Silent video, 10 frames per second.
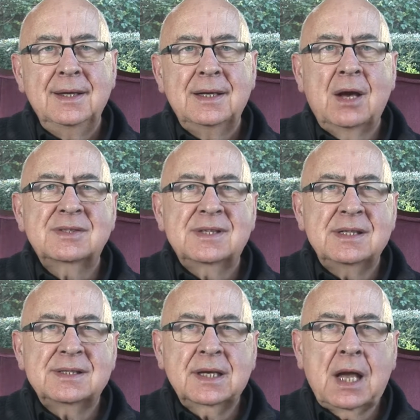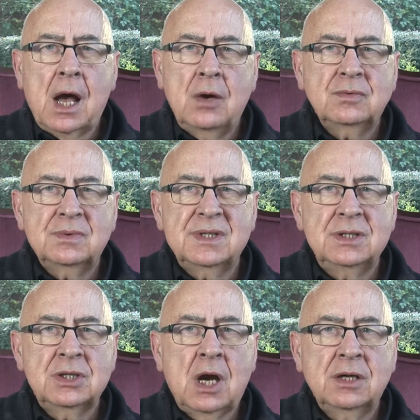Now, since the Count was
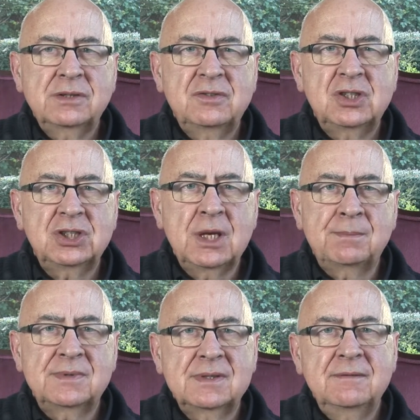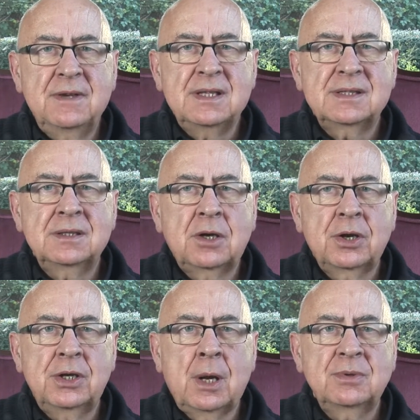in charge of ships, Vincent
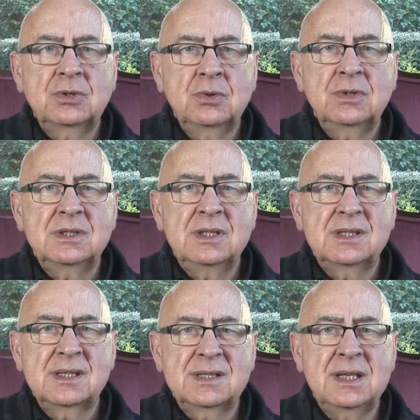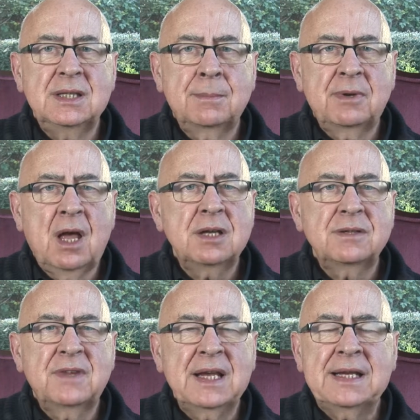got an opportunity to see the plight
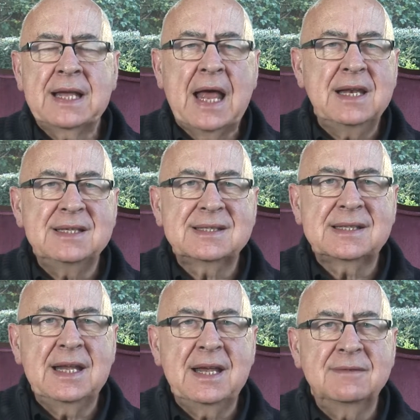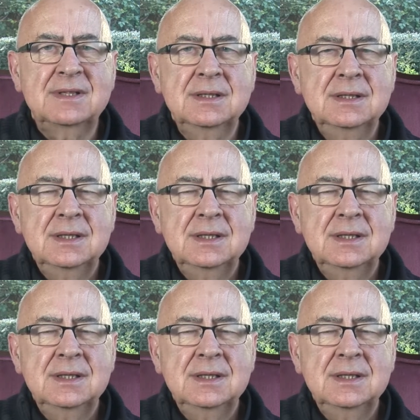of the galley slaves.